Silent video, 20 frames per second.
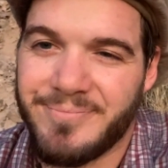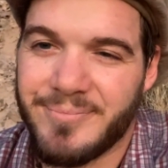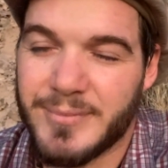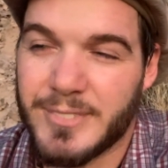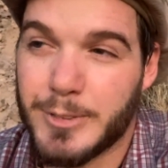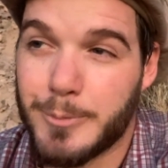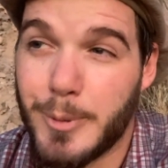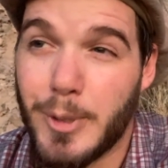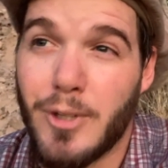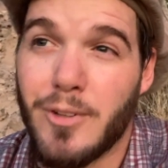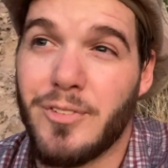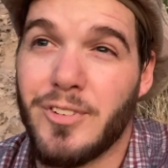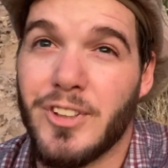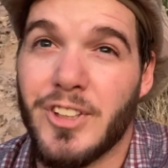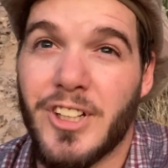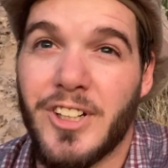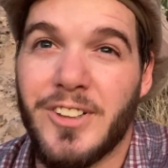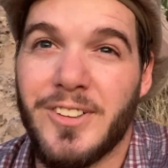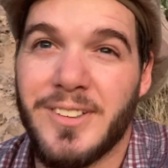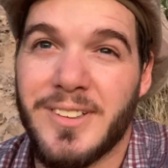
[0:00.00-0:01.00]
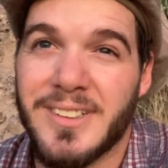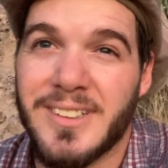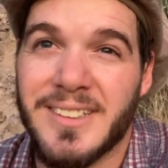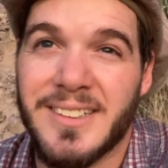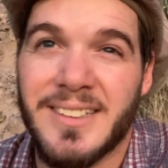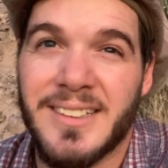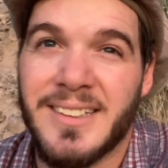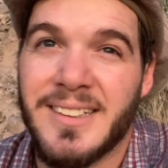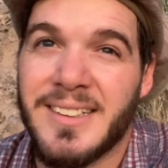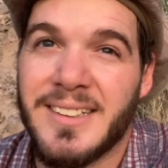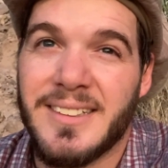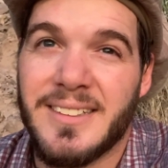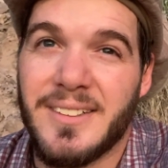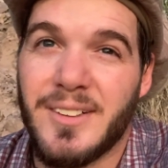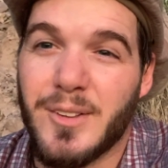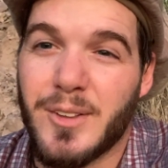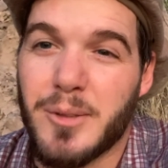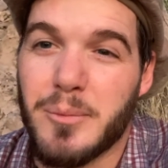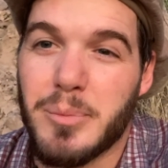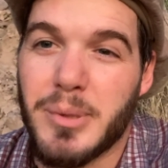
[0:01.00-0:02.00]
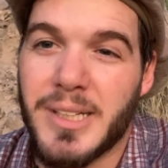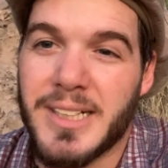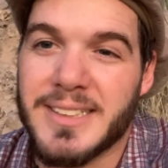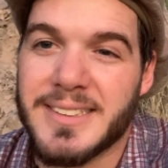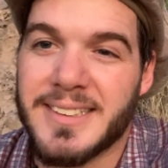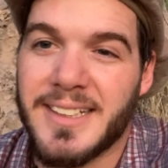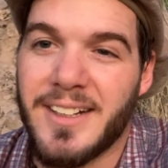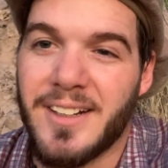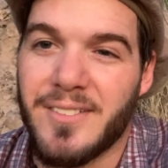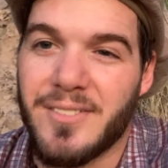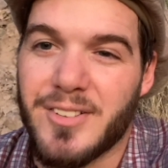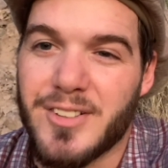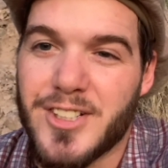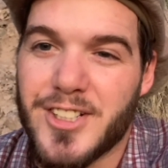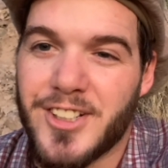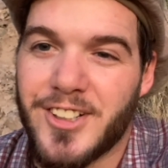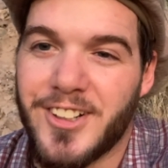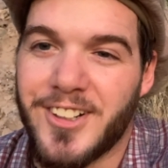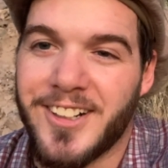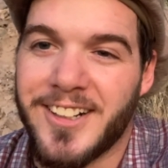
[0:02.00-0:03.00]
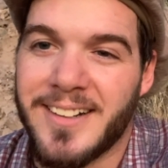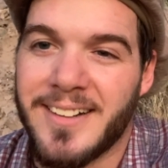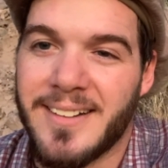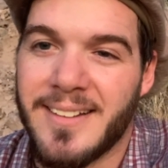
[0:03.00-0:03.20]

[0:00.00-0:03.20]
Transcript: It's beautiful though. No complaints there, for sure.